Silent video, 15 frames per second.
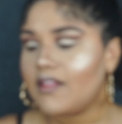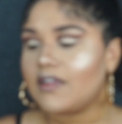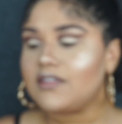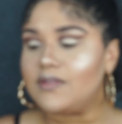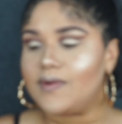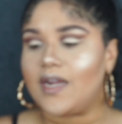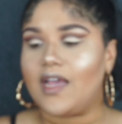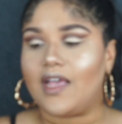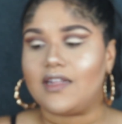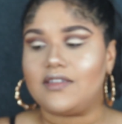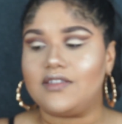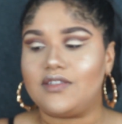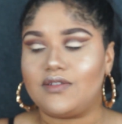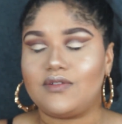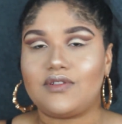That's what I had
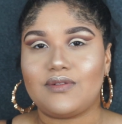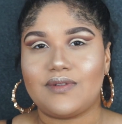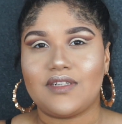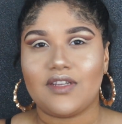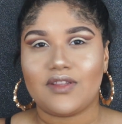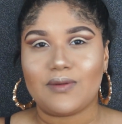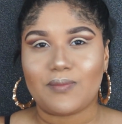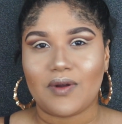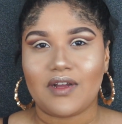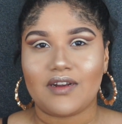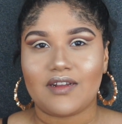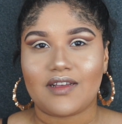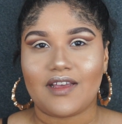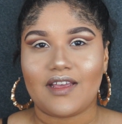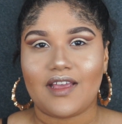to do to another
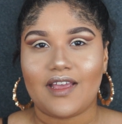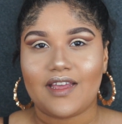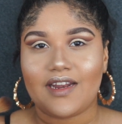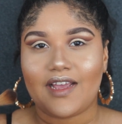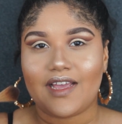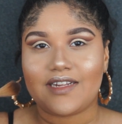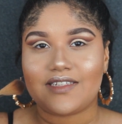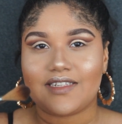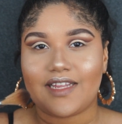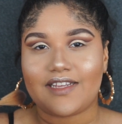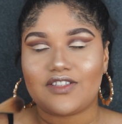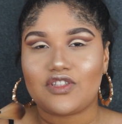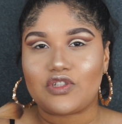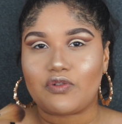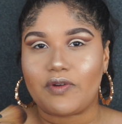product I had. I had to
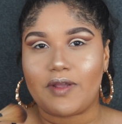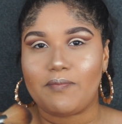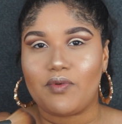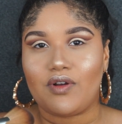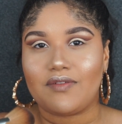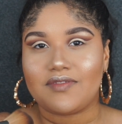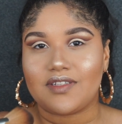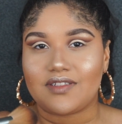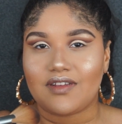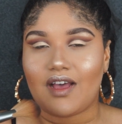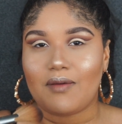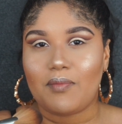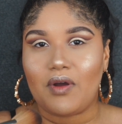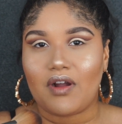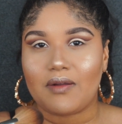like scrape off the
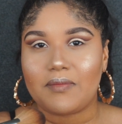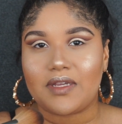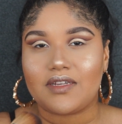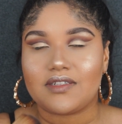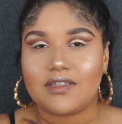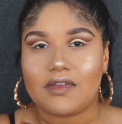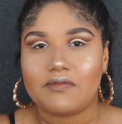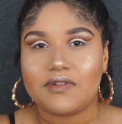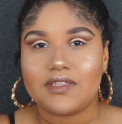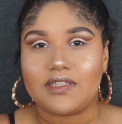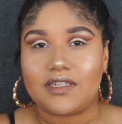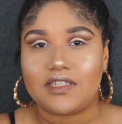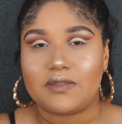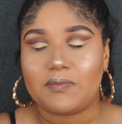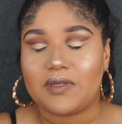top part because that
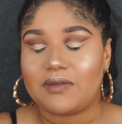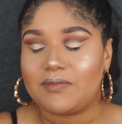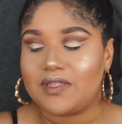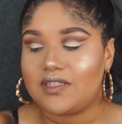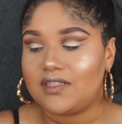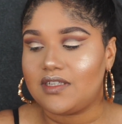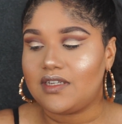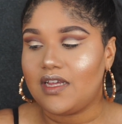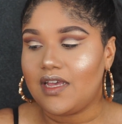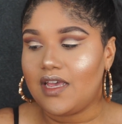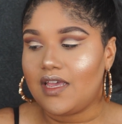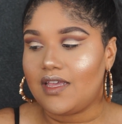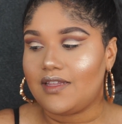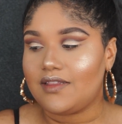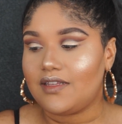wasn't as pigmented.
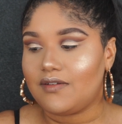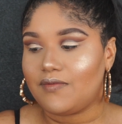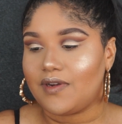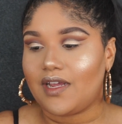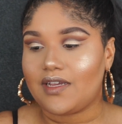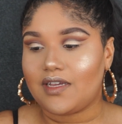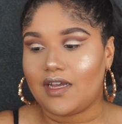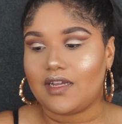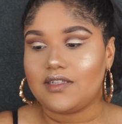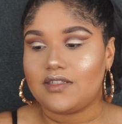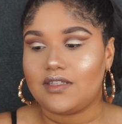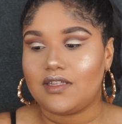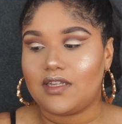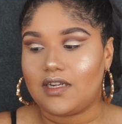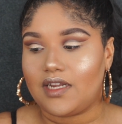And then when I got
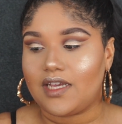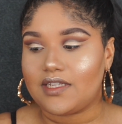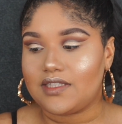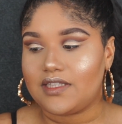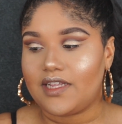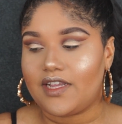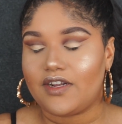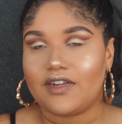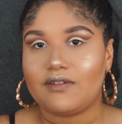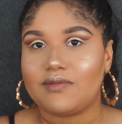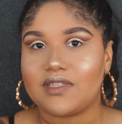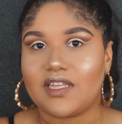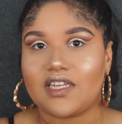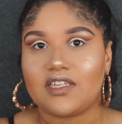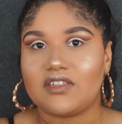to the next layer, it
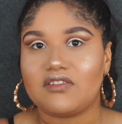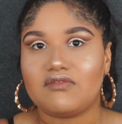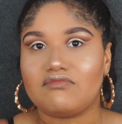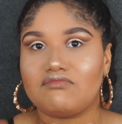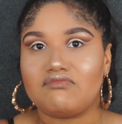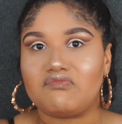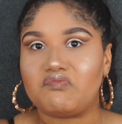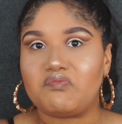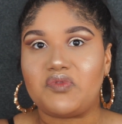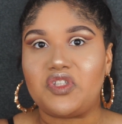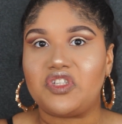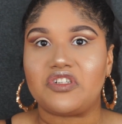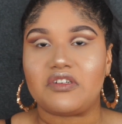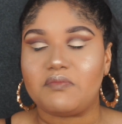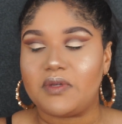was like
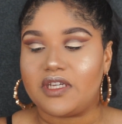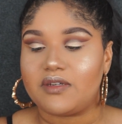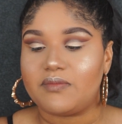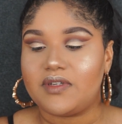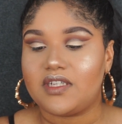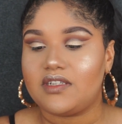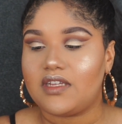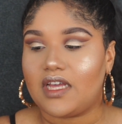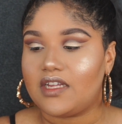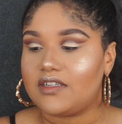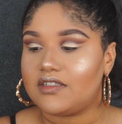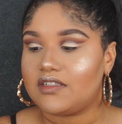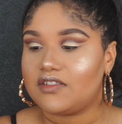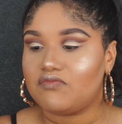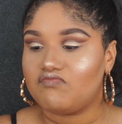pure pigment. I
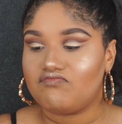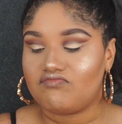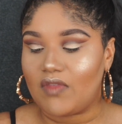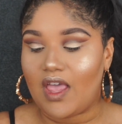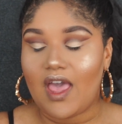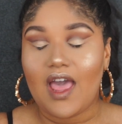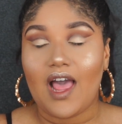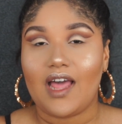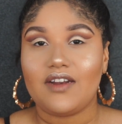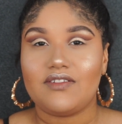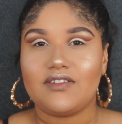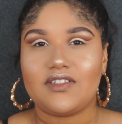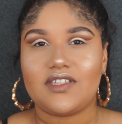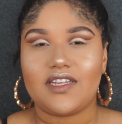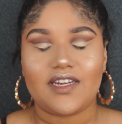don't
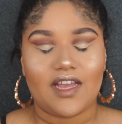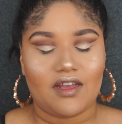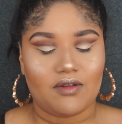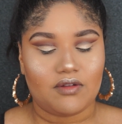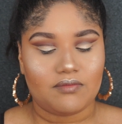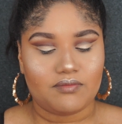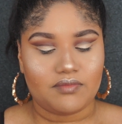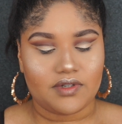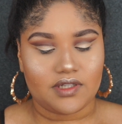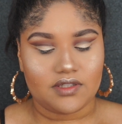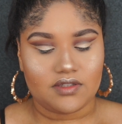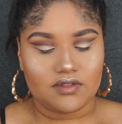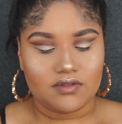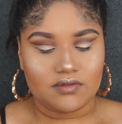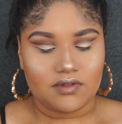understand how
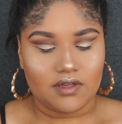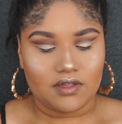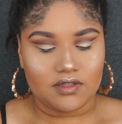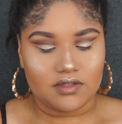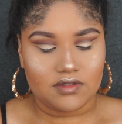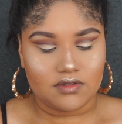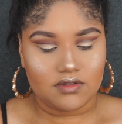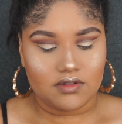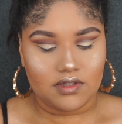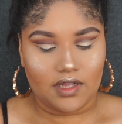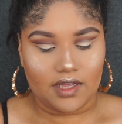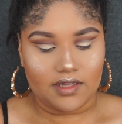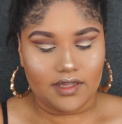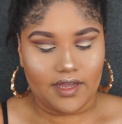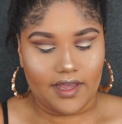brands do that,
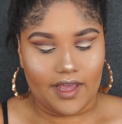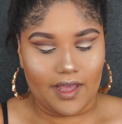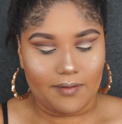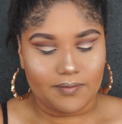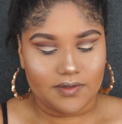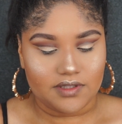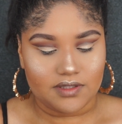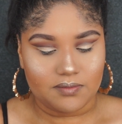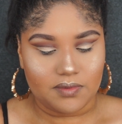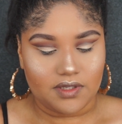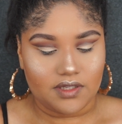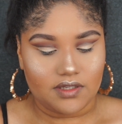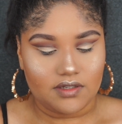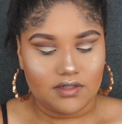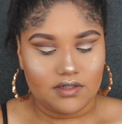how that happens,
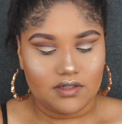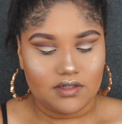but